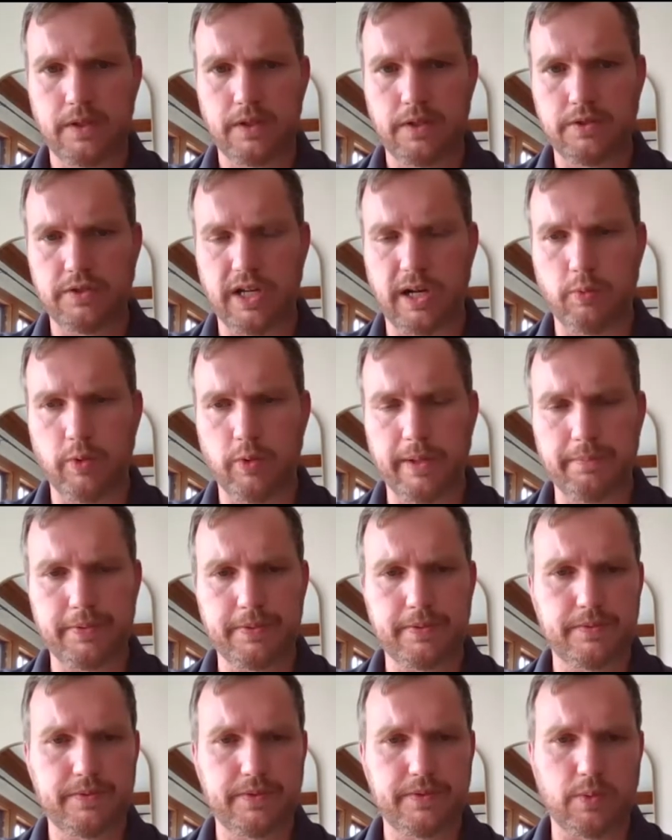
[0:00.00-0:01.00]
Job WIP,
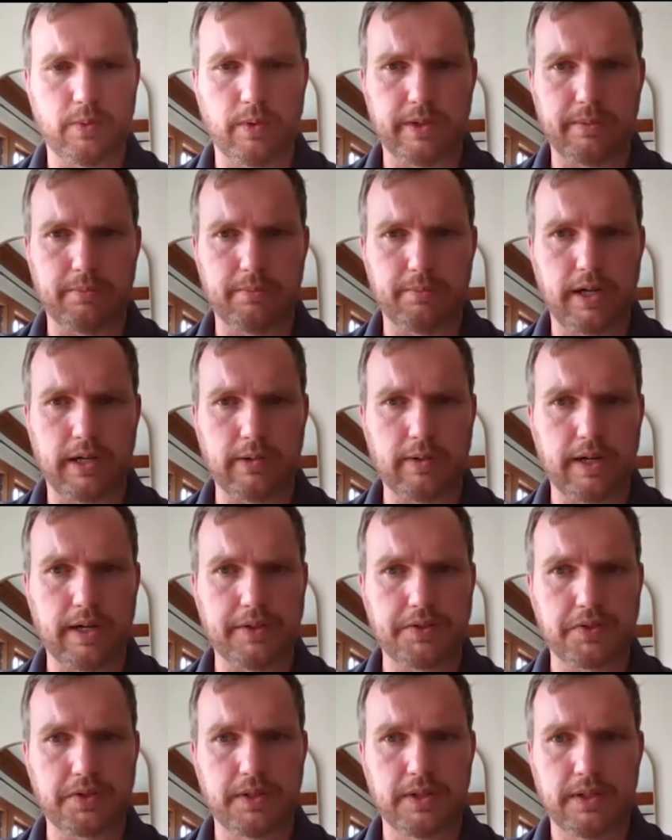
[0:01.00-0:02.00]
so work in
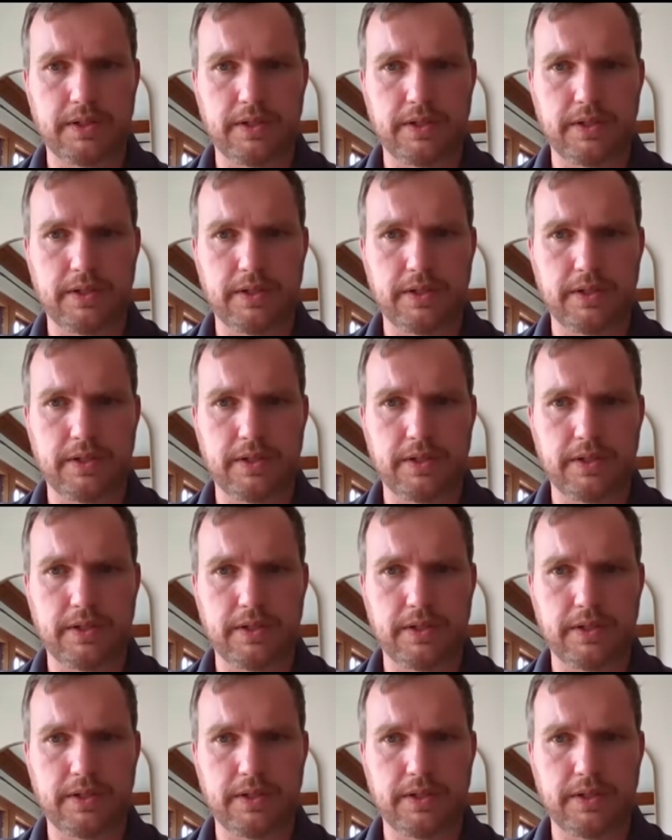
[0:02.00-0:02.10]
progress.